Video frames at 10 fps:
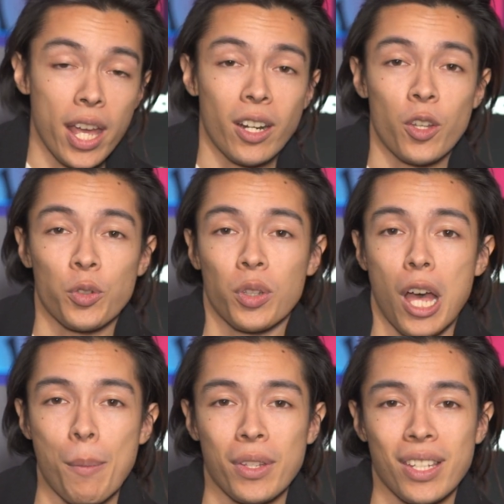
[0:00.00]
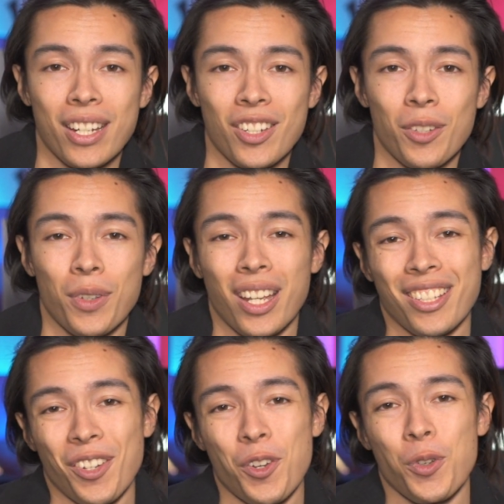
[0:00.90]
and also in the comment section if you
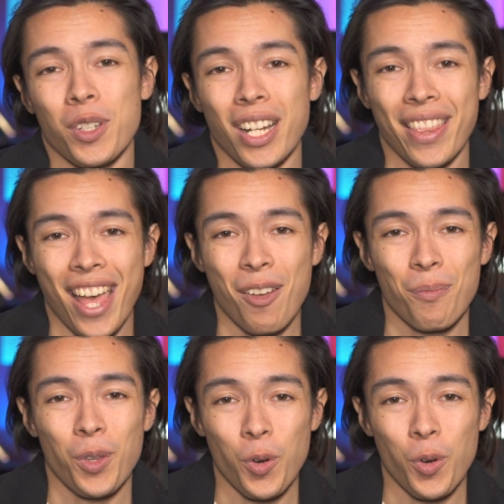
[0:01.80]
guys are interested in that.